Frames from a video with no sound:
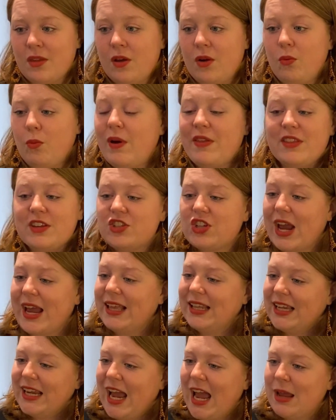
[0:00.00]
When the
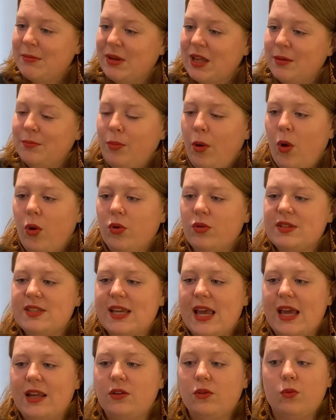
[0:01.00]
jailer came in, Paul
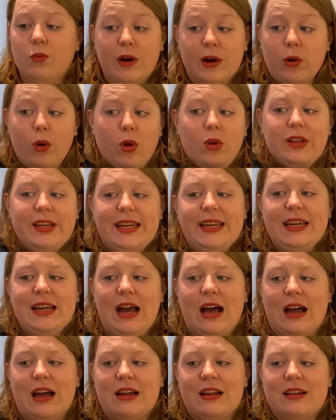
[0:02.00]
said, "We're all
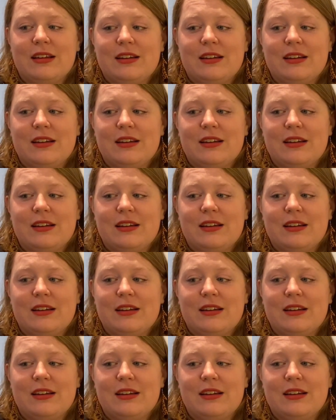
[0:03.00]
here."